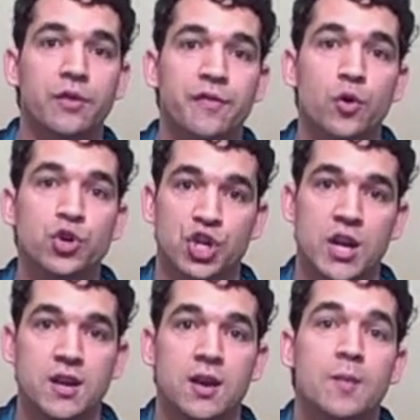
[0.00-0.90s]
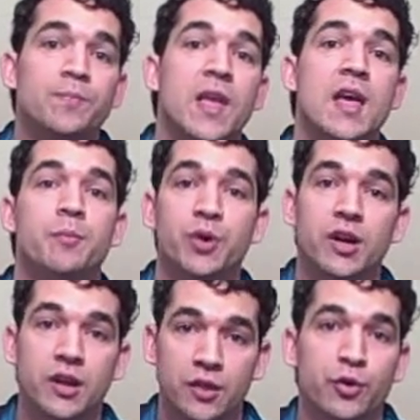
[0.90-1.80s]
full shake and put
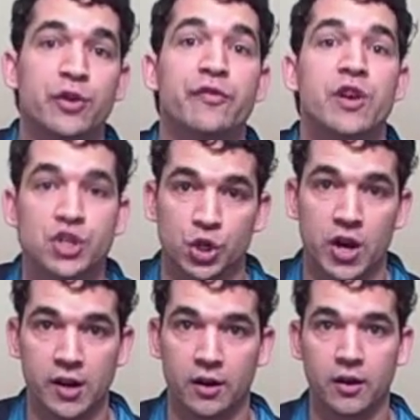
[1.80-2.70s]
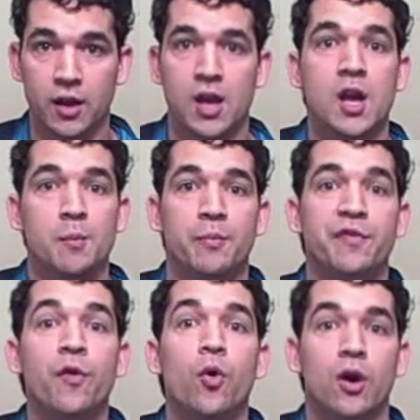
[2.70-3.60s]
it in the refrigerator
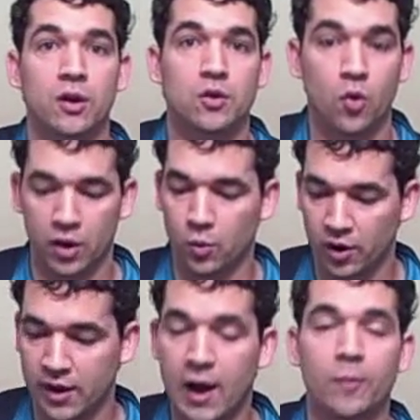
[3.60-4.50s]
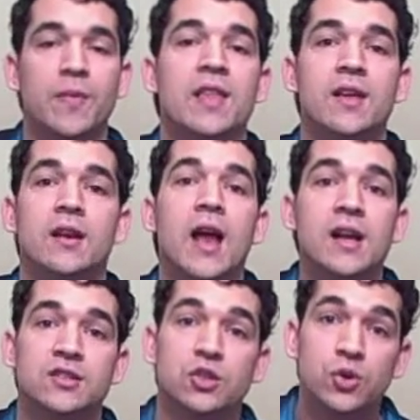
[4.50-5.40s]
before going work out. And then
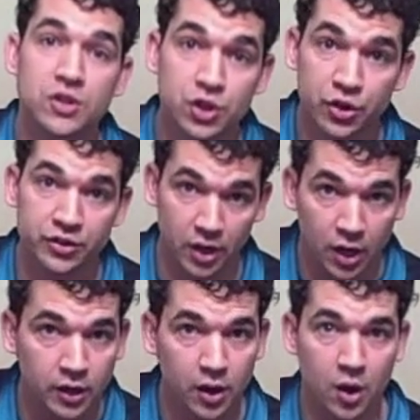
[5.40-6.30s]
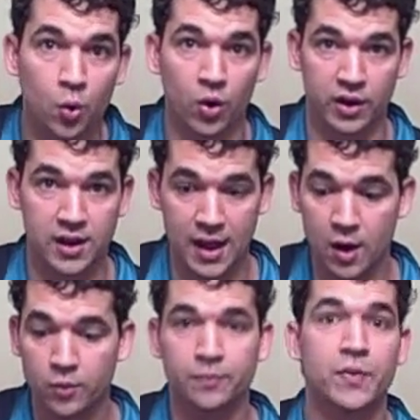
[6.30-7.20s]
as soon as you're done working
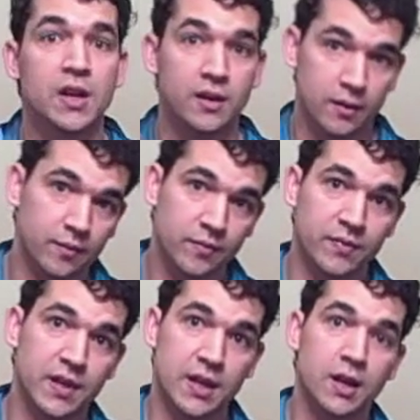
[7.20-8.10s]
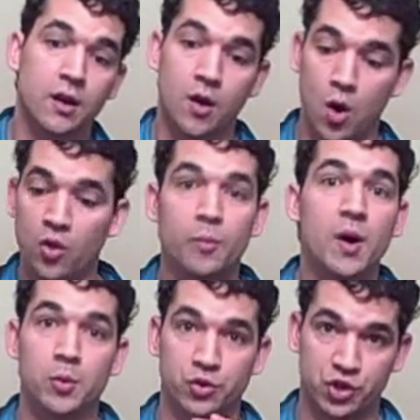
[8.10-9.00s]
out, then all the
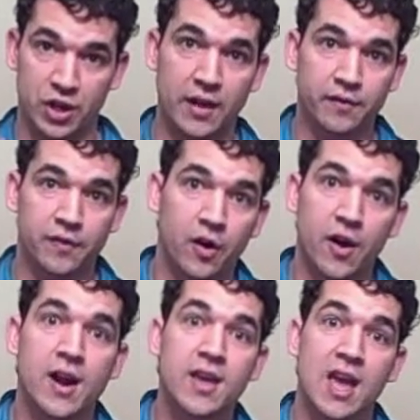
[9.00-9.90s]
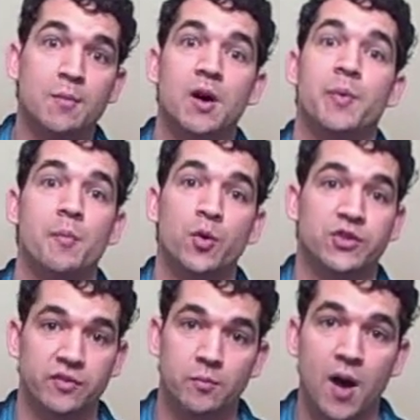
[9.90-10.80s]
bubbles should have already came up and
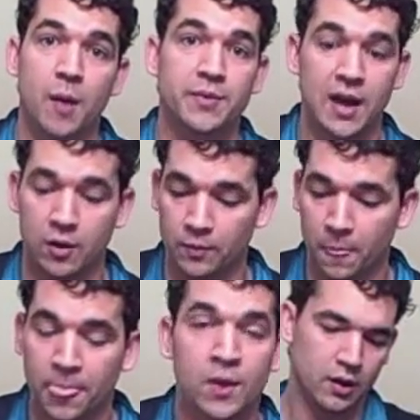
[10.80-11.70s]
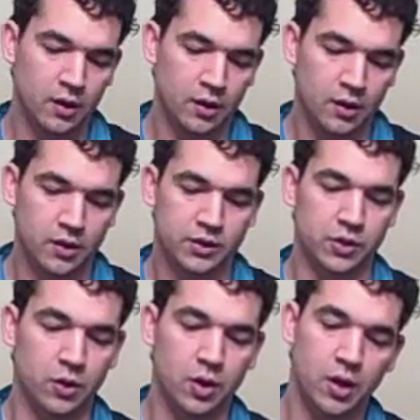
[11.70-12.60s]
most of them popped out.
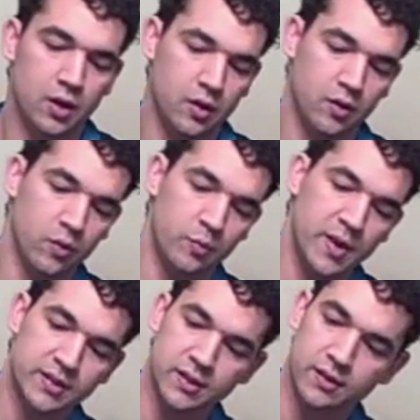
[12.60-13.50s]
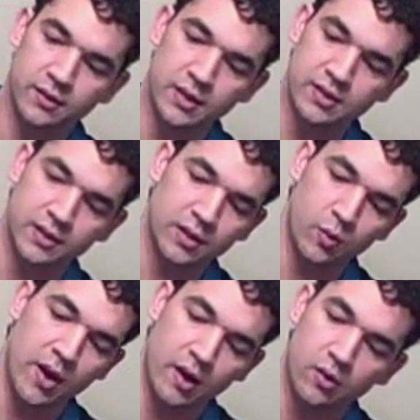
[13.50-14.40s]
So we mixed it decently
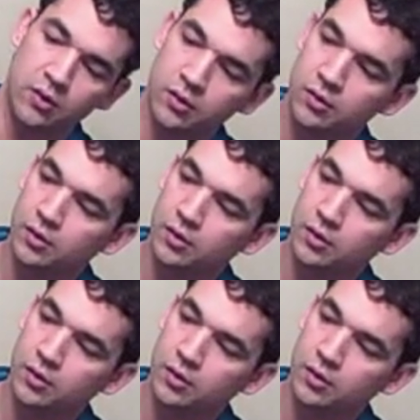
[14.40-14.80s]
well.